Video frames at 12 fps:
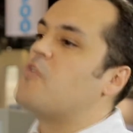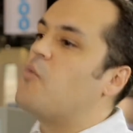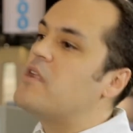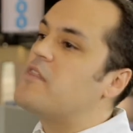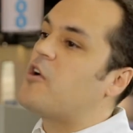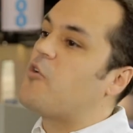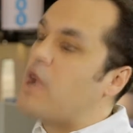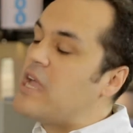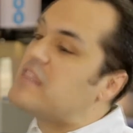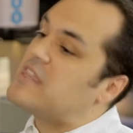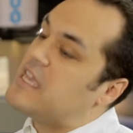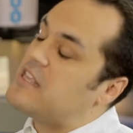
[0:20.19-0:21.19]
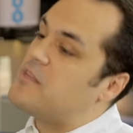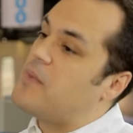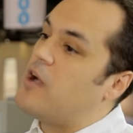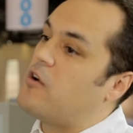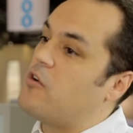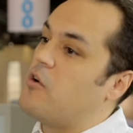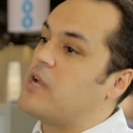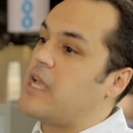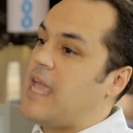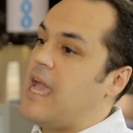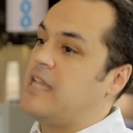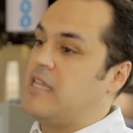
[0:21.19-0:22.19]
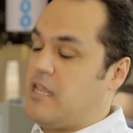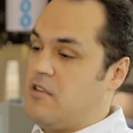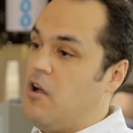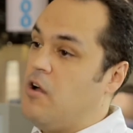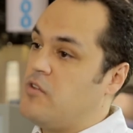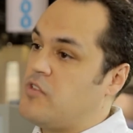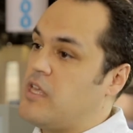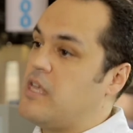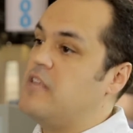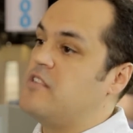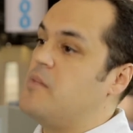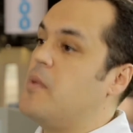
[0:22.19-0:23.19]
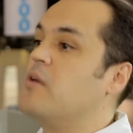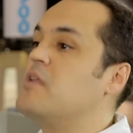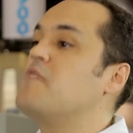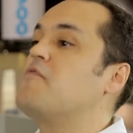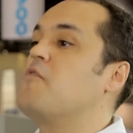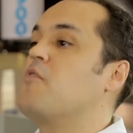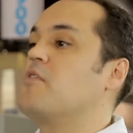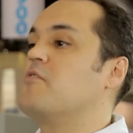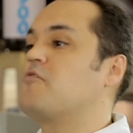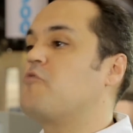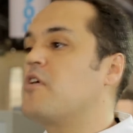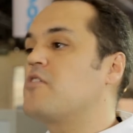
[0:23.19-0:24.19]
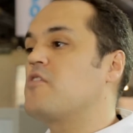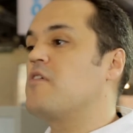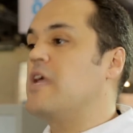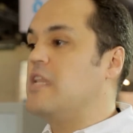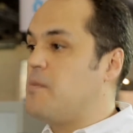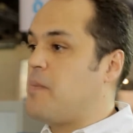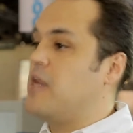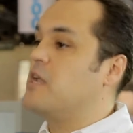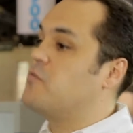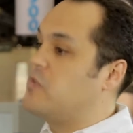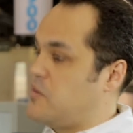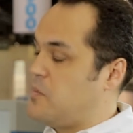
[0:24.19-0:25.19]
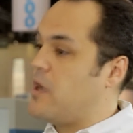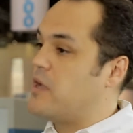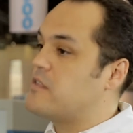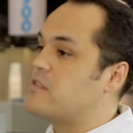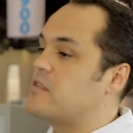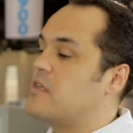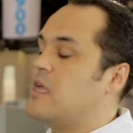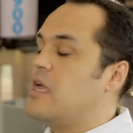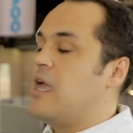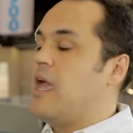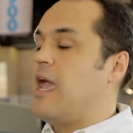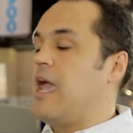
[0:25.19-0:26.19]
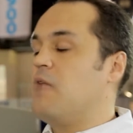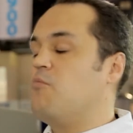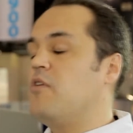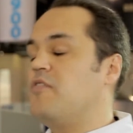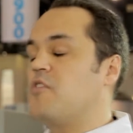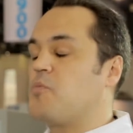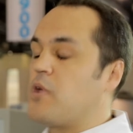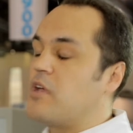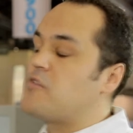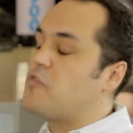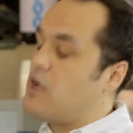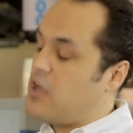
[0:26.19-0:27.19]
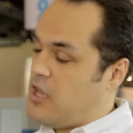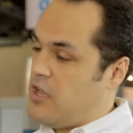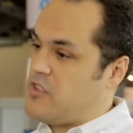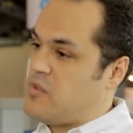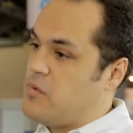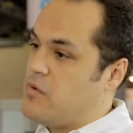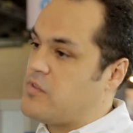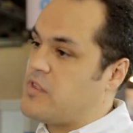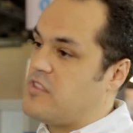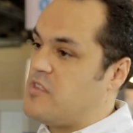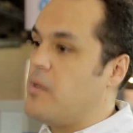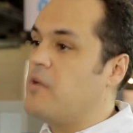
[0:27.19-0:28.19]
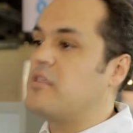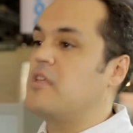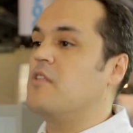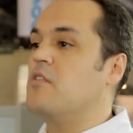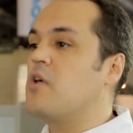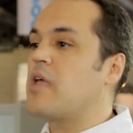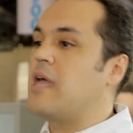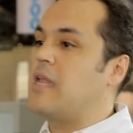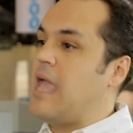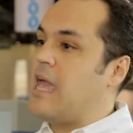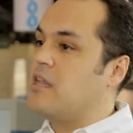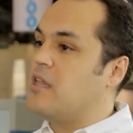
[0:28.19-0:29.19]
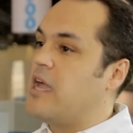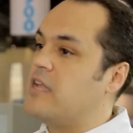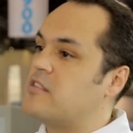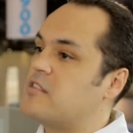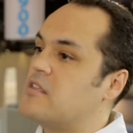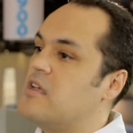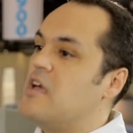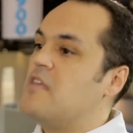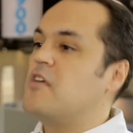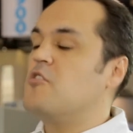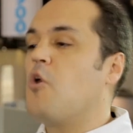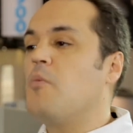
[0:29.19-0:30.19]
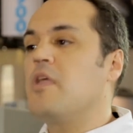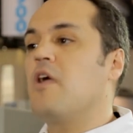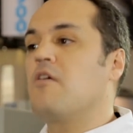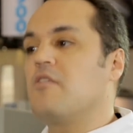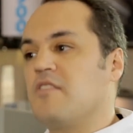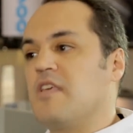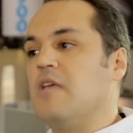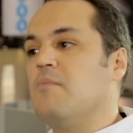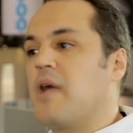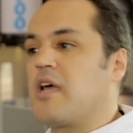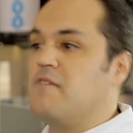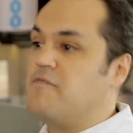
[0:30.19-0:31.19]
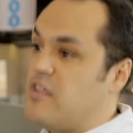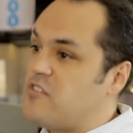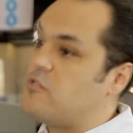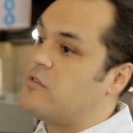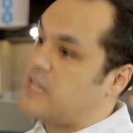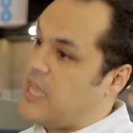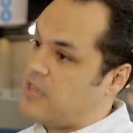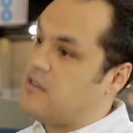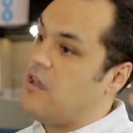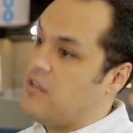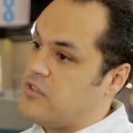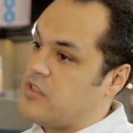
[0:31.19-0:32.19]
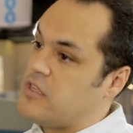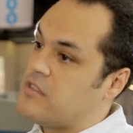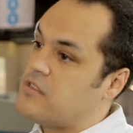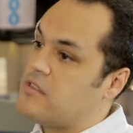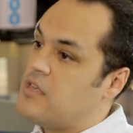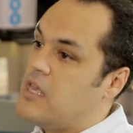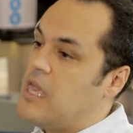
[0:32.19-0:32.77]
So one of the great things about CoronaCAD technology is the ability for structure-independent response. And what this brings for our customers is the ability to look at analytes that normally aren't seen by conventional technologies.